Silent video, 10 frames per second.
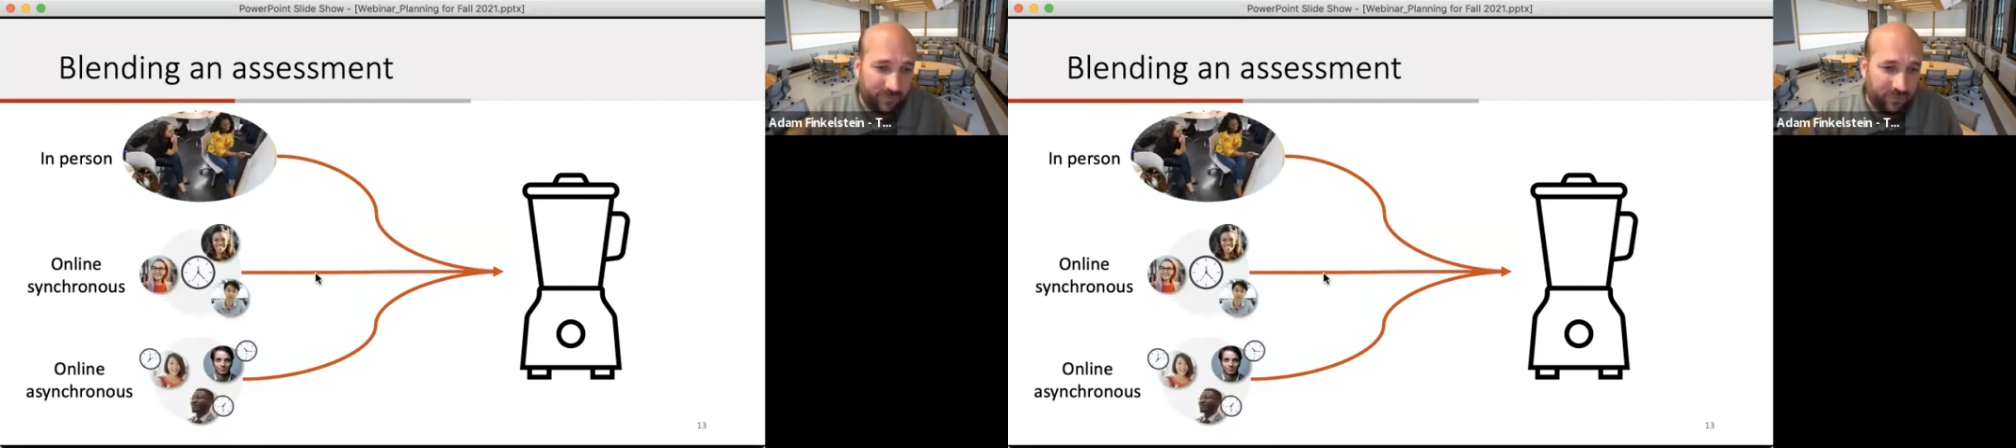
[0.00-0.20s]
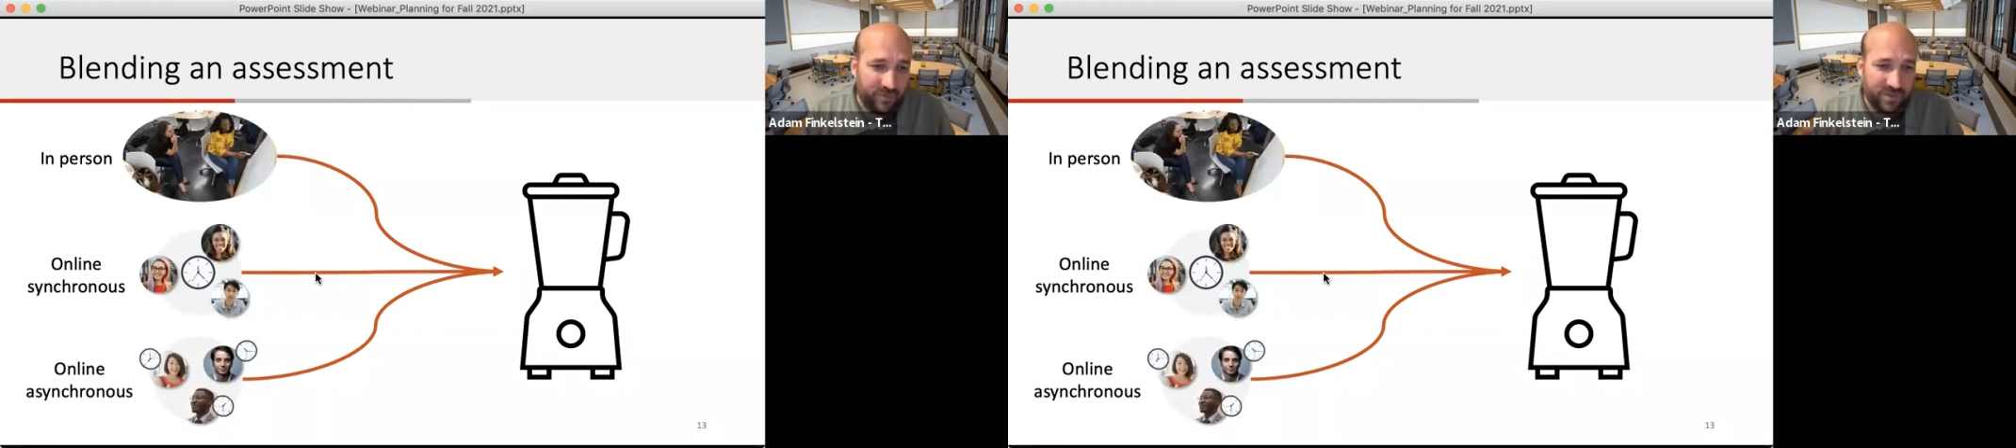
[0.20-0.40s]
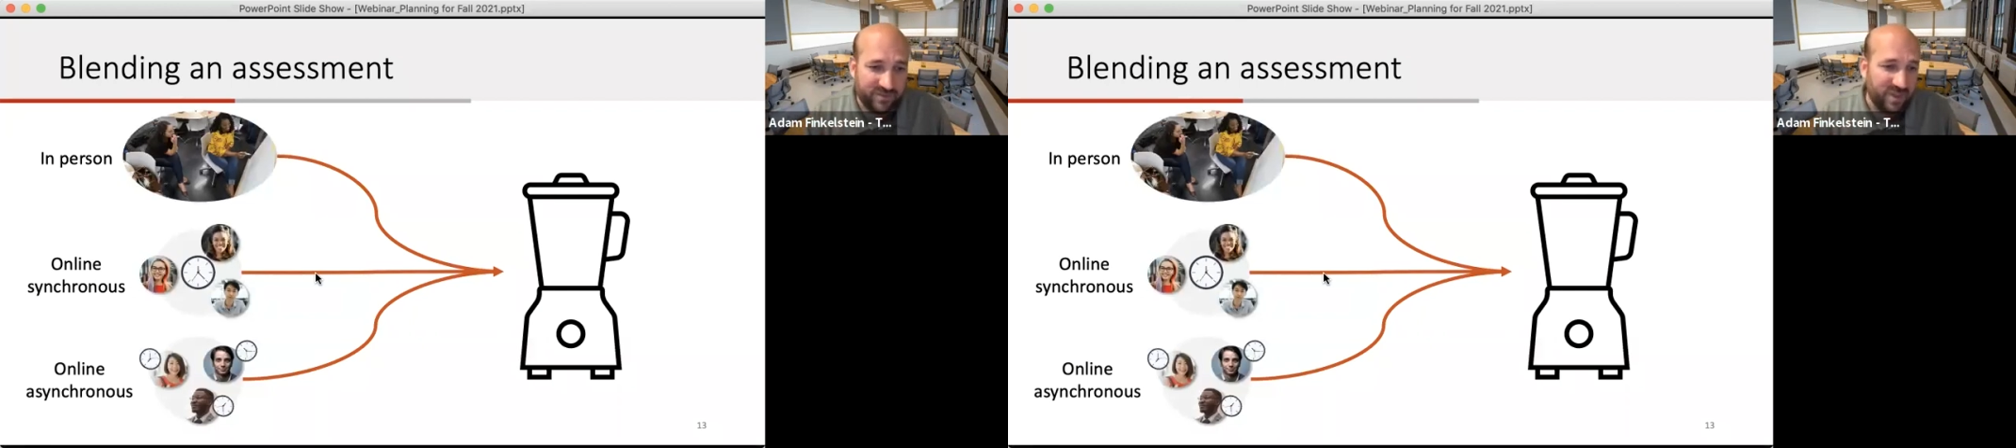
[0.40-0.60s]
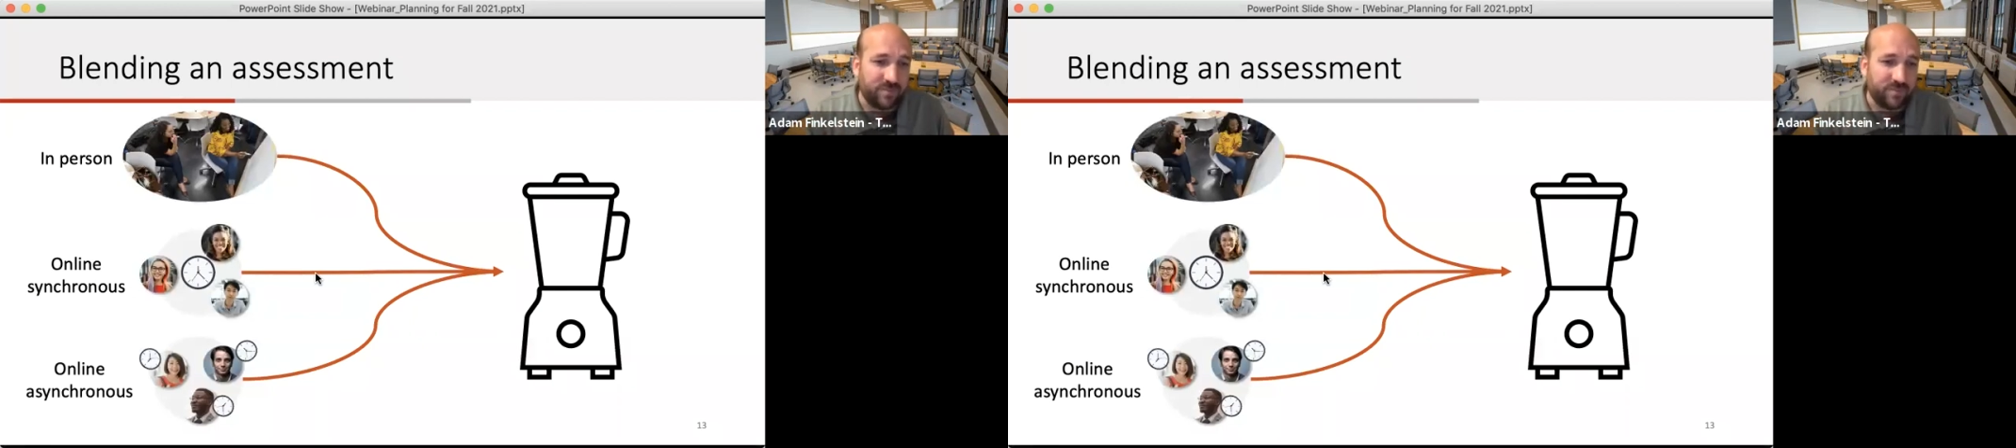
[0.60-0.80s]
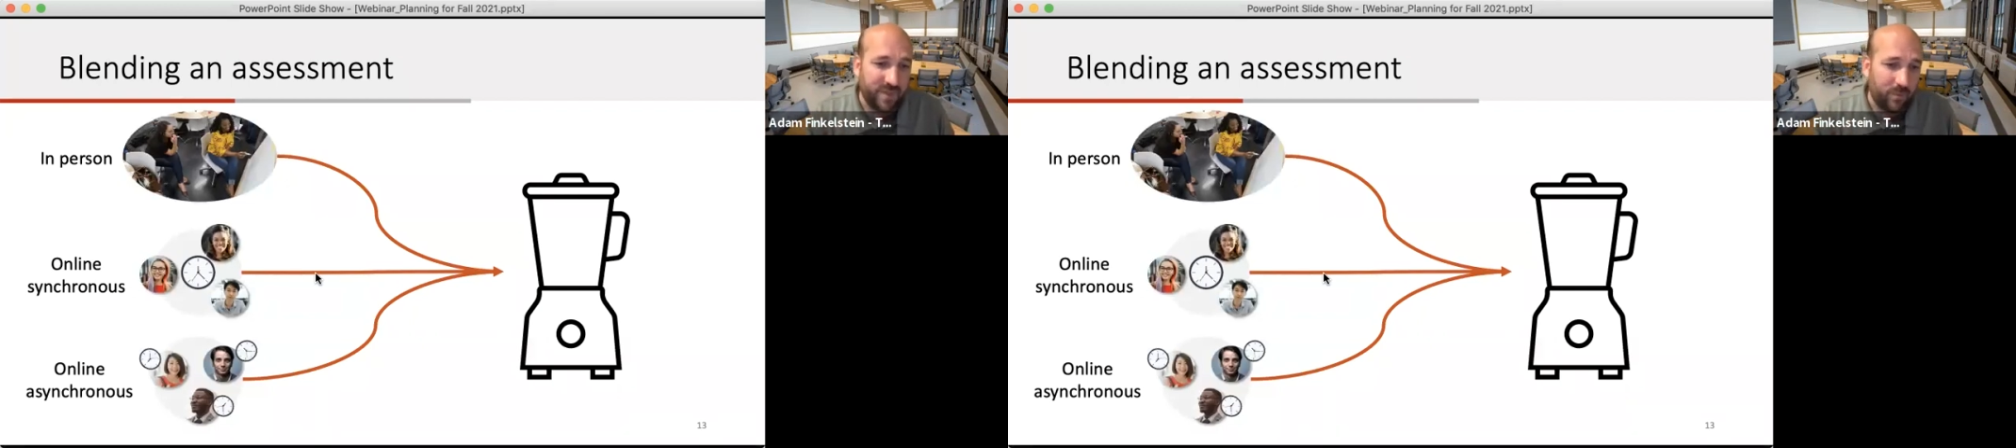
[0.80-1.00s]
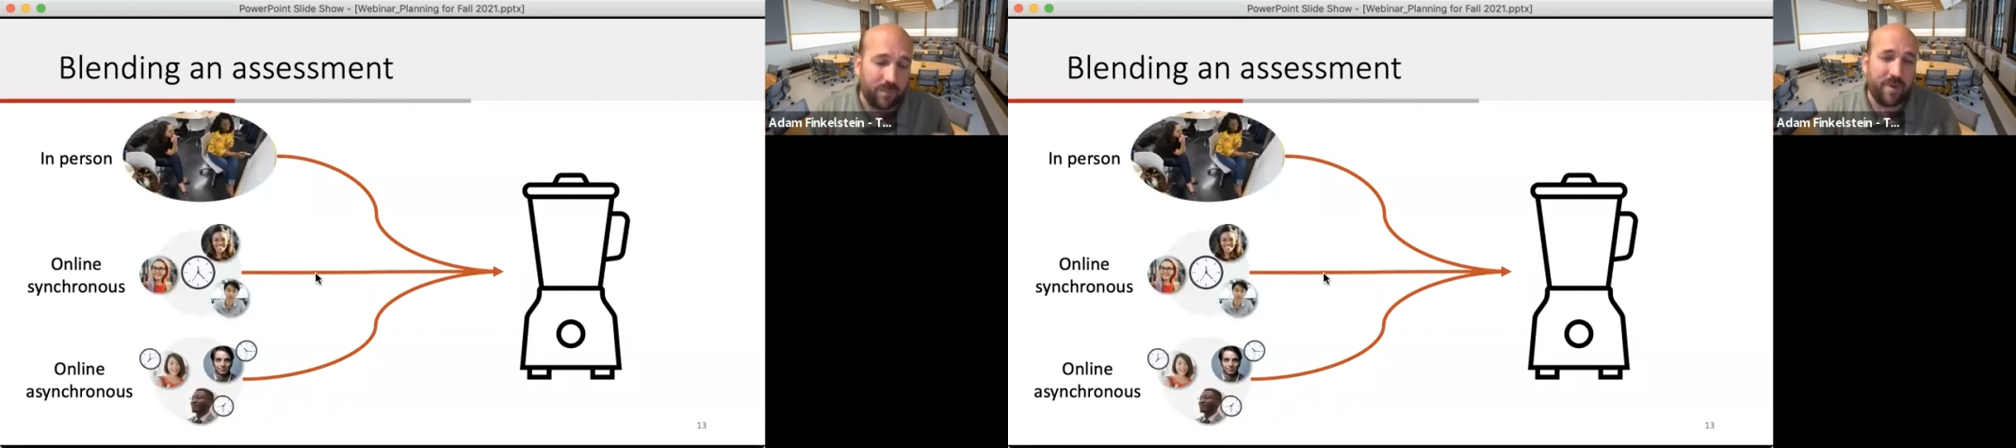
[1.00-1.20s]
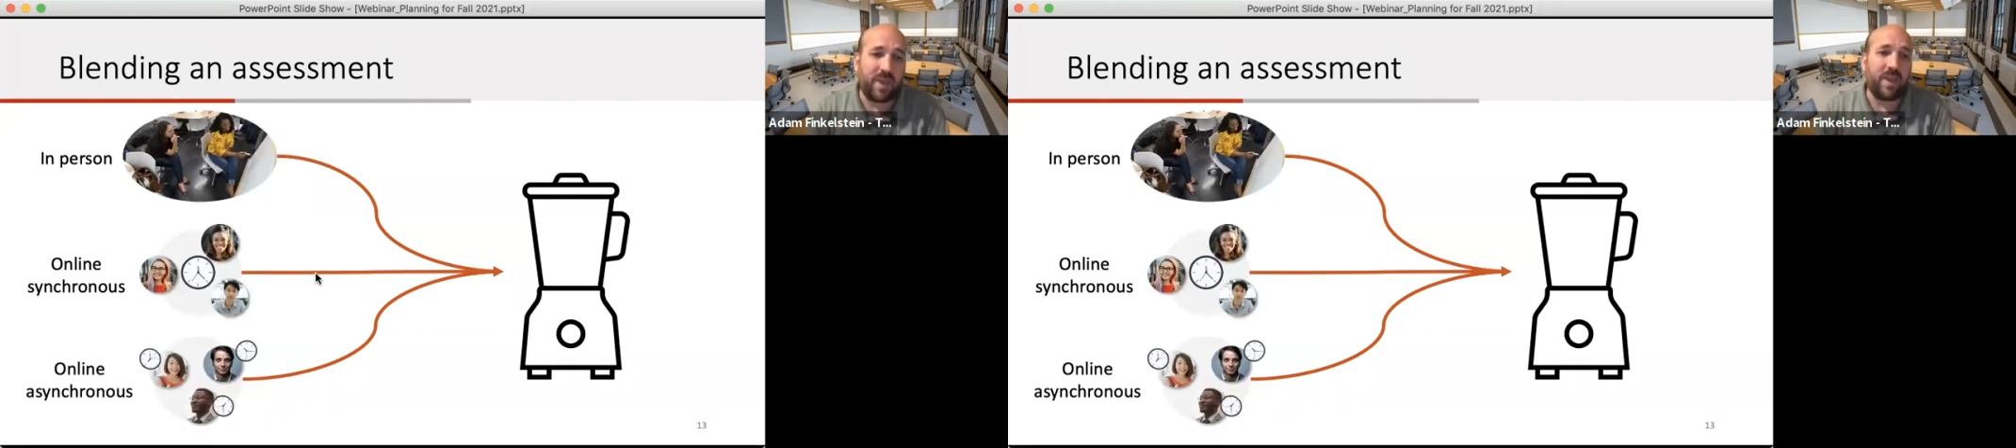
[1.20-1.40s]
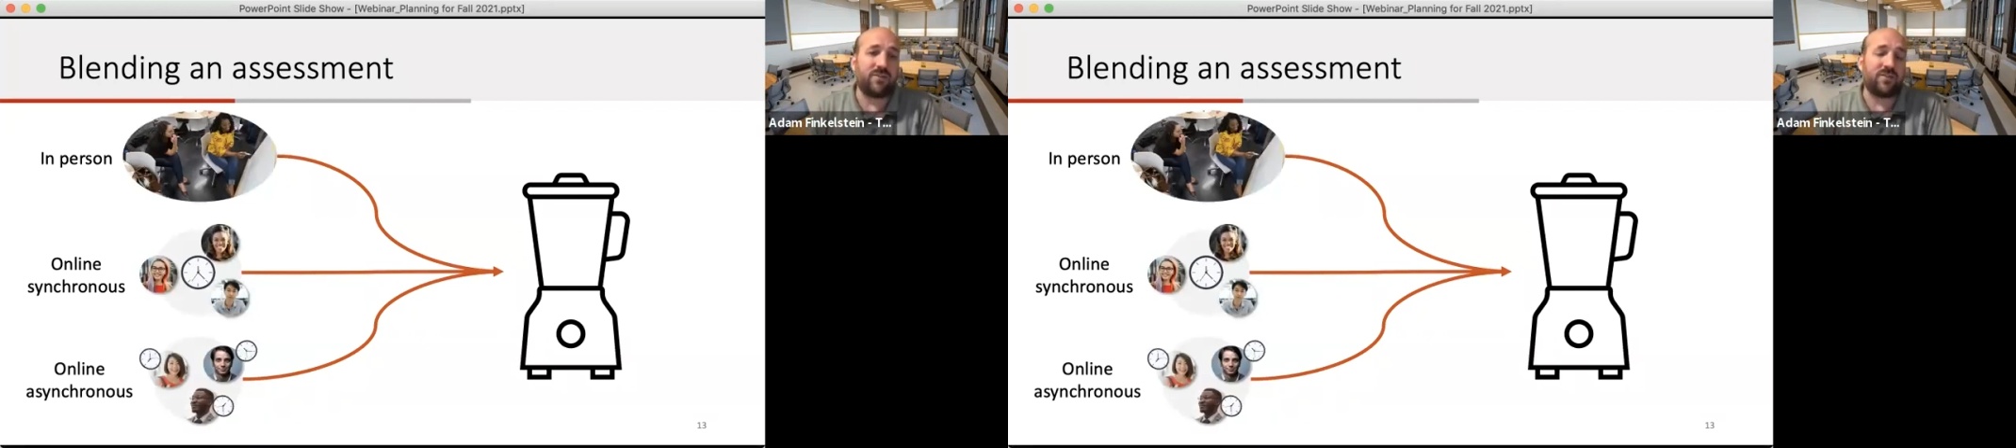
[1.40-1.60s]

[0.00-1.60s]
for the assessment that we're picking.